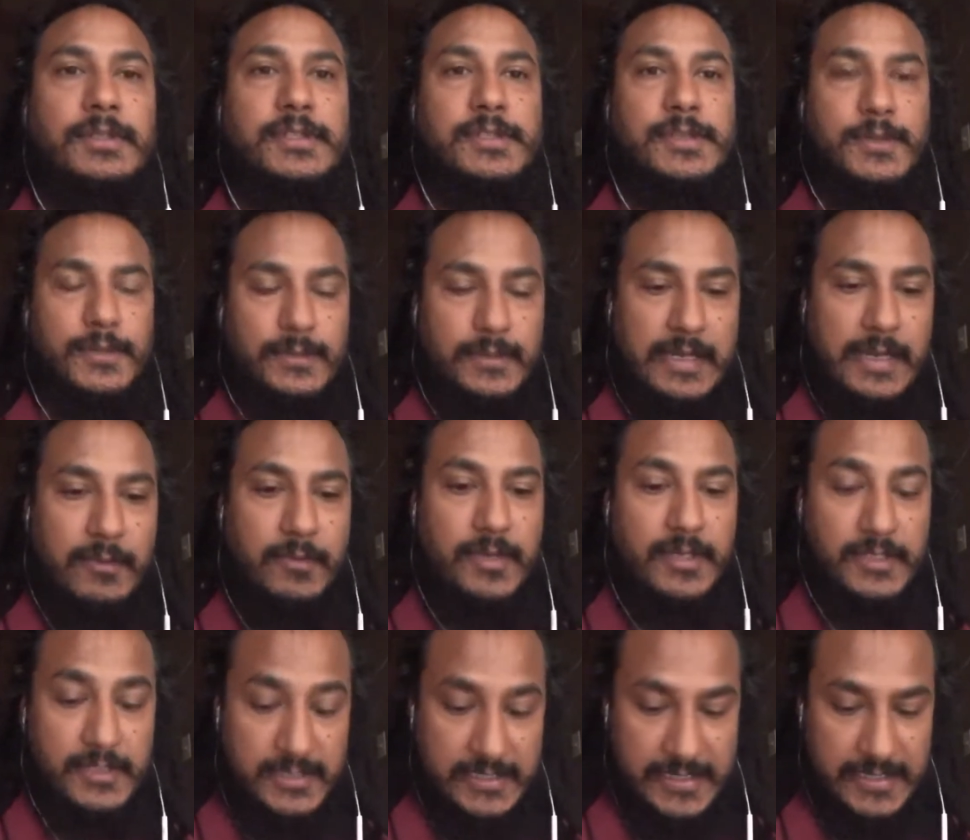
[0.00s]
So I
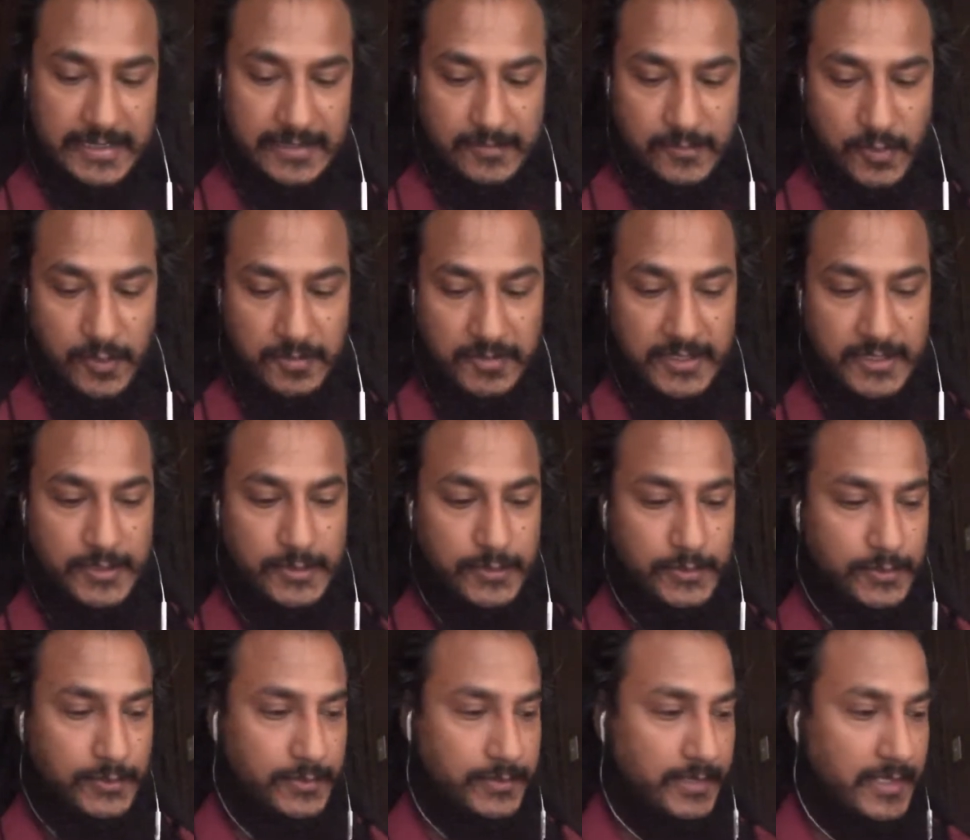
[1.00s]
want to take a moment
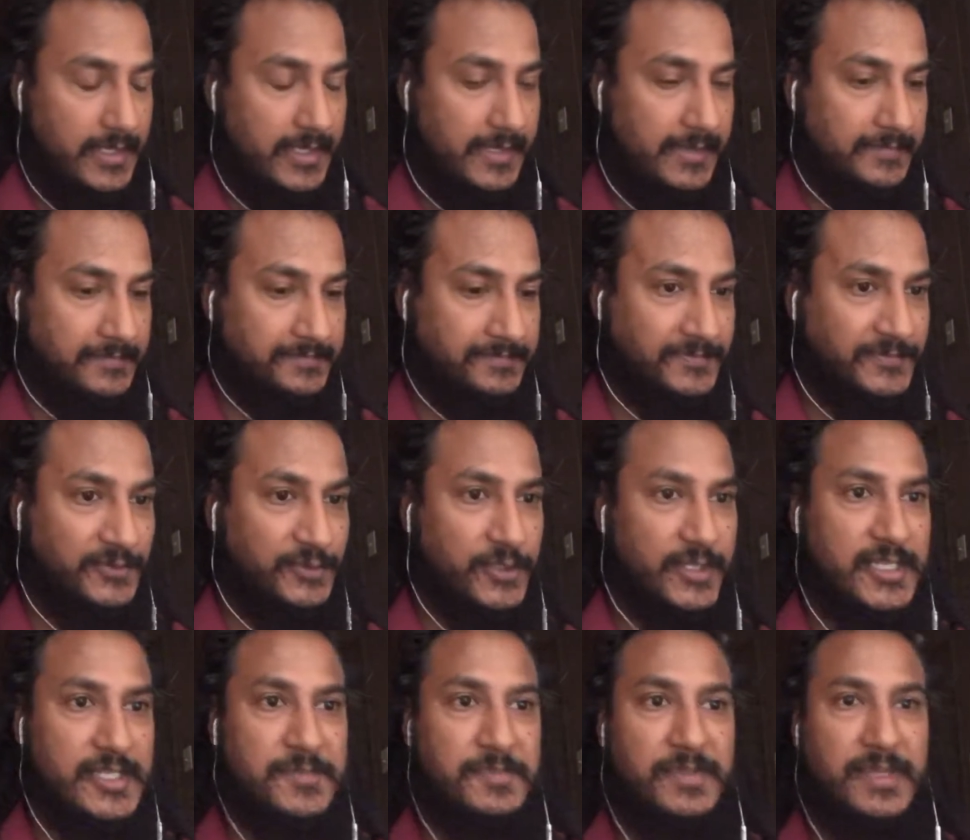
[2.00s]
to
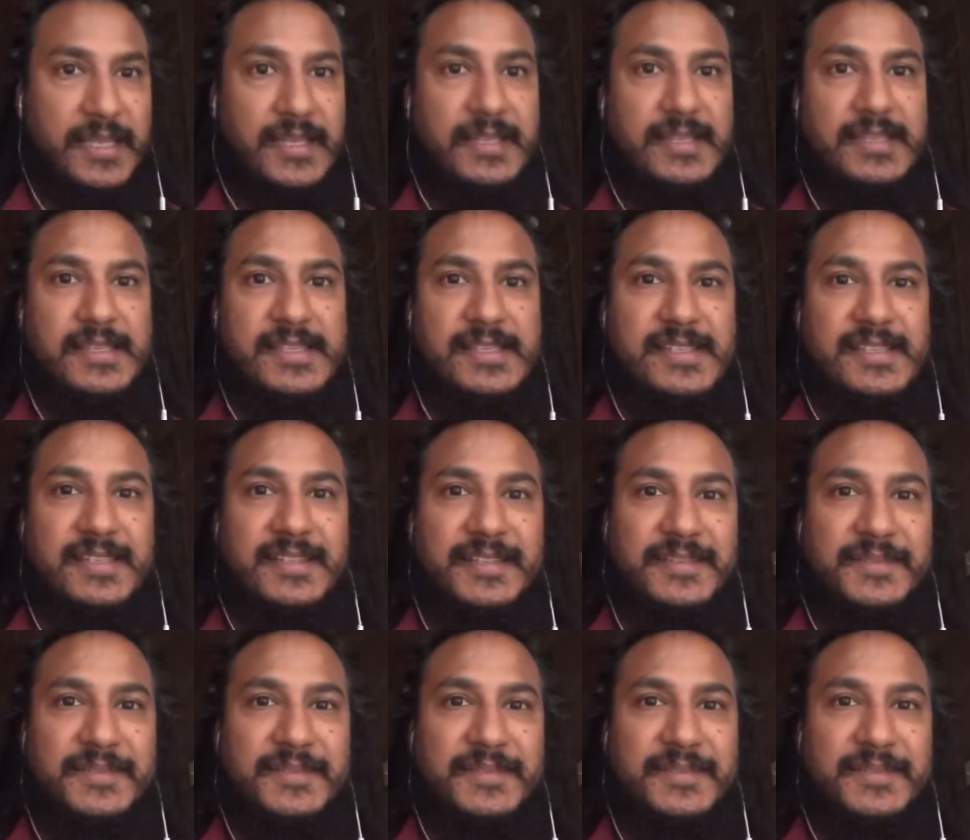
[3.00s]
explain this.